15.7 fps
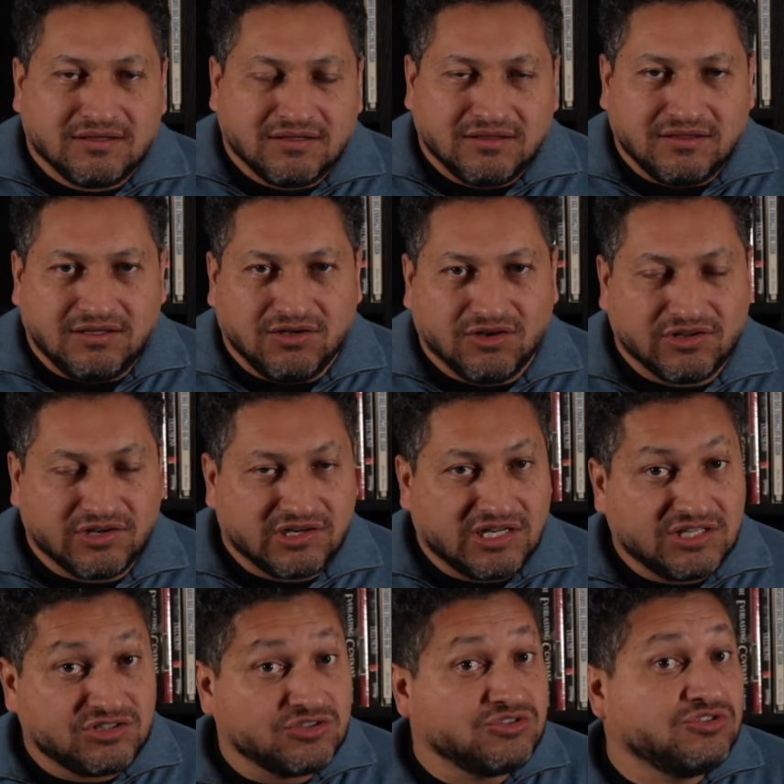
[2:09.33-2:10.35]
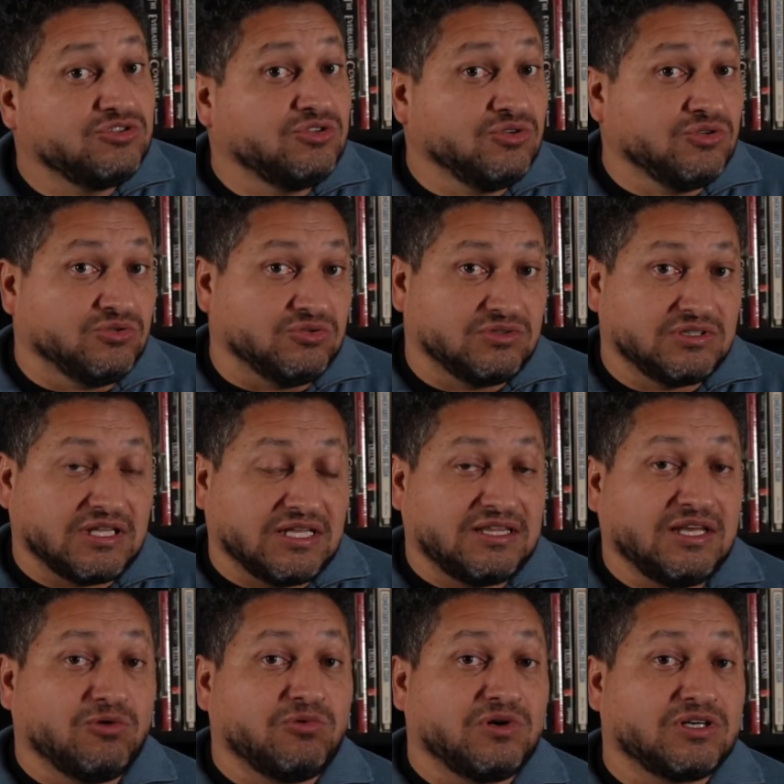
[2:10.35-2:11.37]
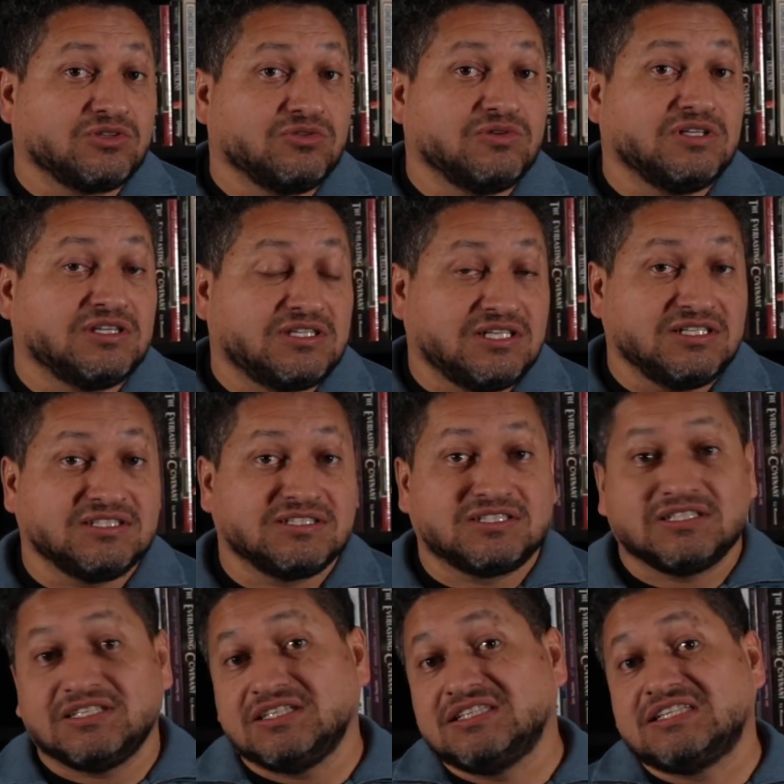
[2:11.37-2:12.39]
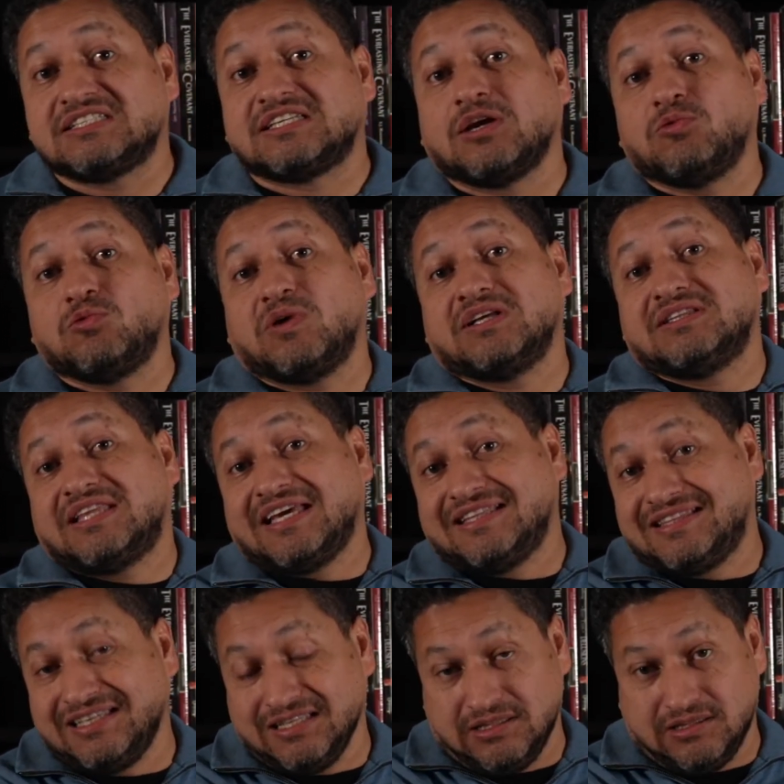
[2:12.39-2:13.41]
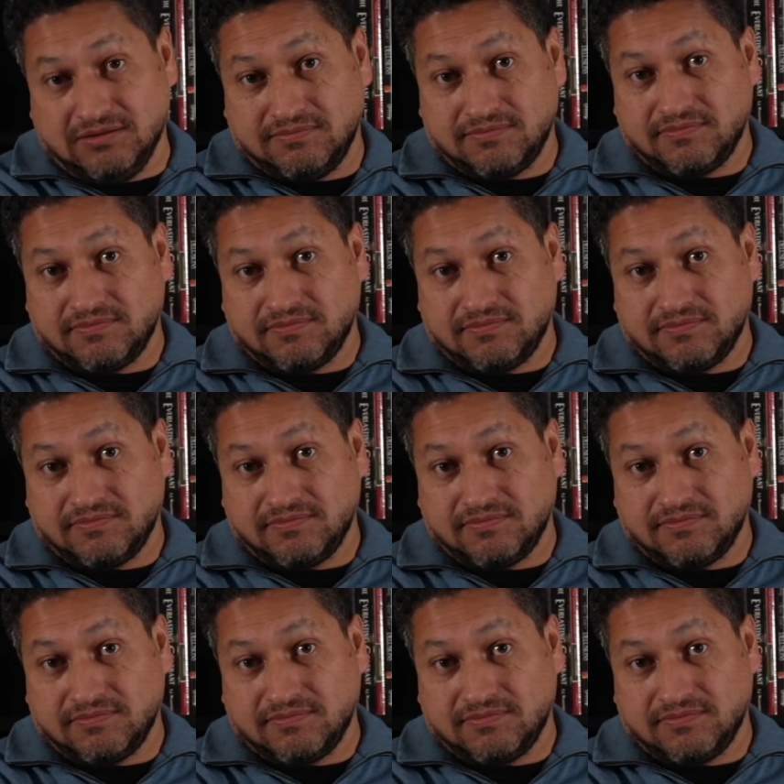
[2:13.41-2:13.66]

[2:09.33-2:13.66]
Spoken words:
The other nations knew that they were doing things in the same way they did.